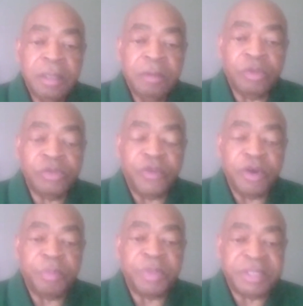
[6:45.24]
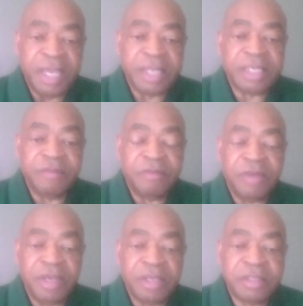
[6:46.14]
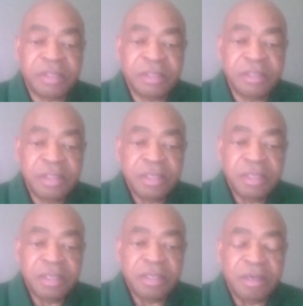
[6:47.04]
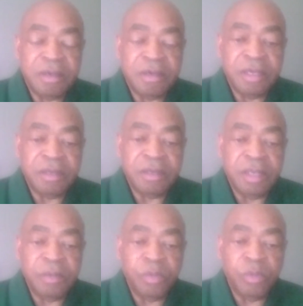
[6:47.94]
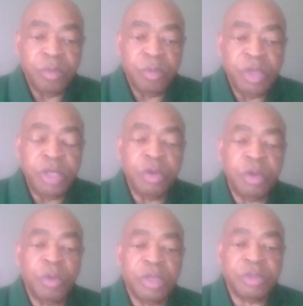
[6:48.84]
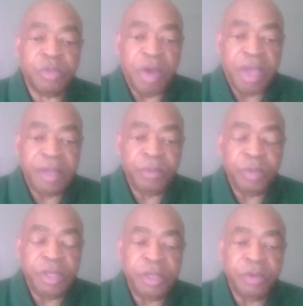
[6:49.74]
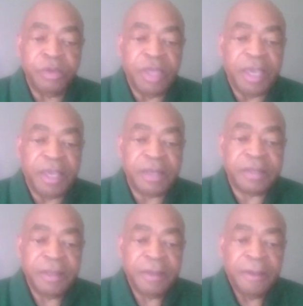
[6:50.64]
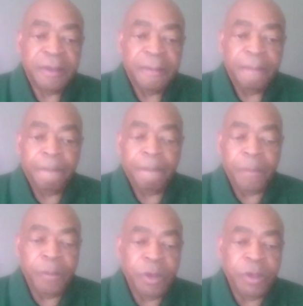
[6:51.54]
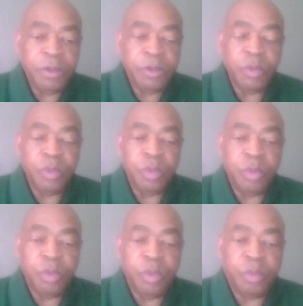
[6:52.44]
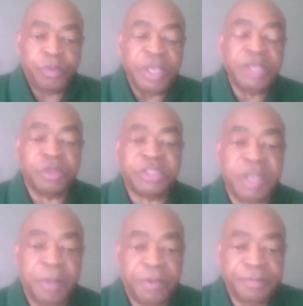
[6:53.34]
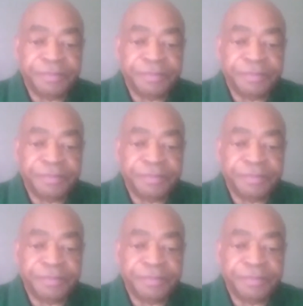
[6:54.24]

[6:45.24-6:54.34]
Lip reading: was very protective of us. And we knew it wasn't right. We knew that you things were separate.